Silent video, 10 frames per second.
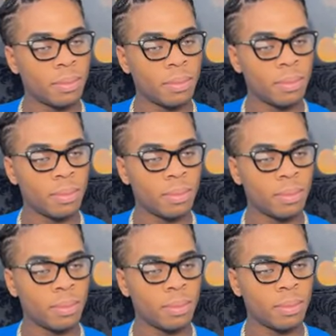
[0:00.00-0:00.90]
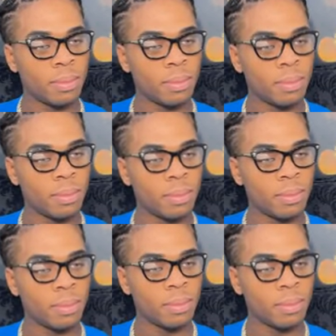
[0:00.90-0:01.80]

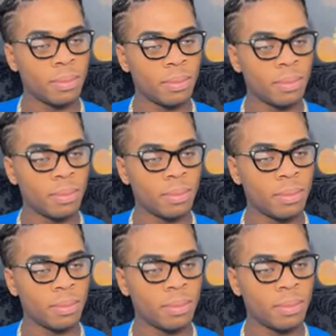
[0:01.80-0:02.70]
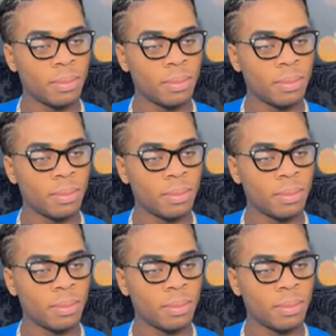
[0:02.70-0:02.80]
[no speech]